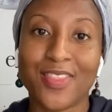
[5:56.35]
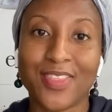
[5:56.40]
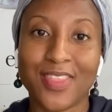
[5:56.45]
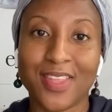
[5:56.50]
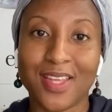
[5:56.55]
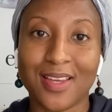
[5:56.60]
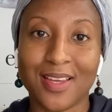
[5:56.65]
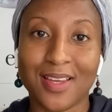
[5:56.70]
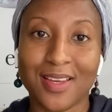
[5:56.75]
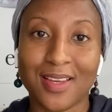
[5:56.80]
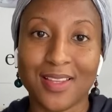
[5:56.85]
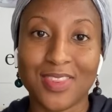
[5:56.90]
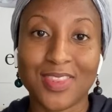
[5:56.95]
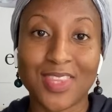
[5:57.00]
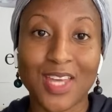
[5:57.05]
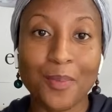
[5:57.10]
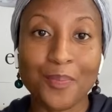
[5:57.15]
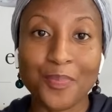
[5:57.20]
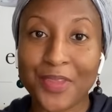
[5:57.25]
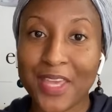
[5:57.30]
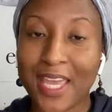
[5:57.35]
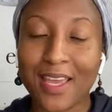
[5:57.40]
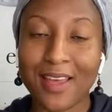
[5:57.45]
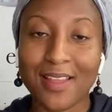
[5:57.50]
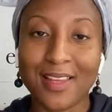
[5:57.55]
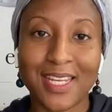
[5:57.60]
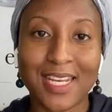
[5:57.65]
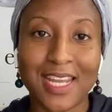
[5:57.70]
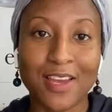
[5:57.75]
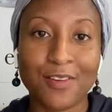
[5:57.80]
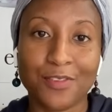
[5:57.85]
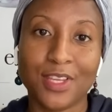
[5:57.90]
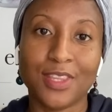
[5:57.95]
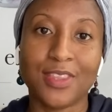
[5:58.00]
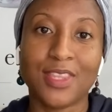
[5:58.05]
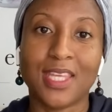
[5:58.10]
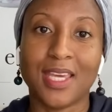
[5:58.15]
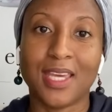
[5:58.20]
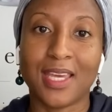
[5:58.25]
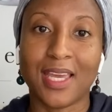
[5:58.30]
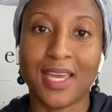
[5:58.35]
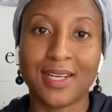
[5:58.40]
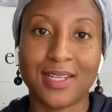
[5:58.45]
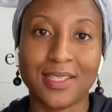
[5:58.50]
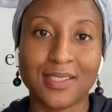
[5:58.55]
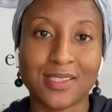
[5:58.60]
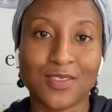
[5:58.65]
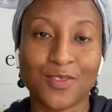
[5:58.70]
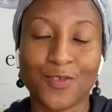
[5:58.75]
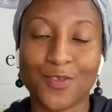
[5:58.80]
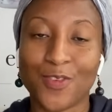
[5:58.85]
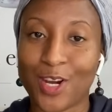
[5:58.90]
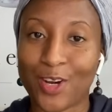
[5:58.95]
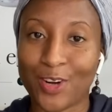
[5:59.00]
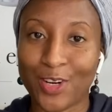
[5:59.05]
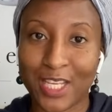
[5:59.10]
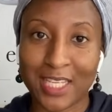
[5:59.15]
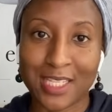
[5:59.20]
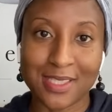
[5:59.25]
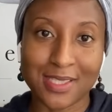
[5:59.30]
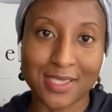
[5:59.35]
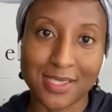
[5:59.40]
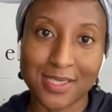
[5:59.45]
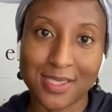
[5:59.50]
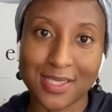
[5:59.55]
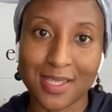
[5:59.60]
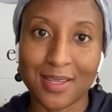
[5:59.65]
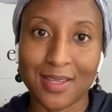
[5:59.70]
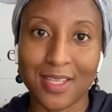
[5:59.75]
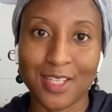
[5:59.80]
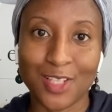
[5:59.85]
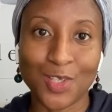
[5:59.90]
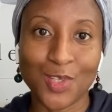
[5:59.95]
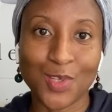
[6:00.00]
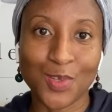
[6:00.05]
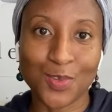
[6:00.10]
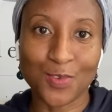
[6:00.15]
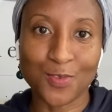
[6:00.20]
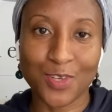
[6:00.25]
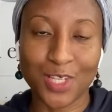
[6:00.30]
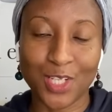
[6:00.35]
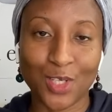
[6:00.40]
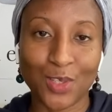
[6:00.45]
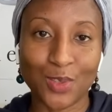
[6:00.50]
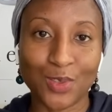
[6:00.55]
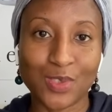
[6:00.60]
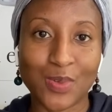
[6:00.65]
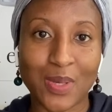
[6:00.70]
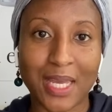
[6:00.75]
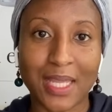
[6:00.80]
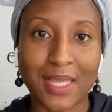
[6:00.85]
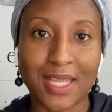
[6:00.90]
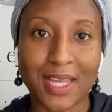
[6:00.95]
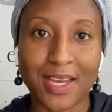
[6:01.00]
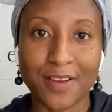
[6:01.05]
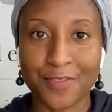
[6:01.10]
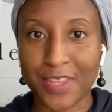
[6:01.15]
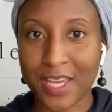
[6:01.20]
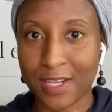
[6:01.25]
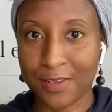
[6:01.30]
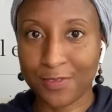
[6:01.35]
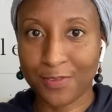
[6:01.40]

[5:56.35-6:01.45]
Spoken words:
the thumbnail and everything, and it's very easy to include videos. So I love that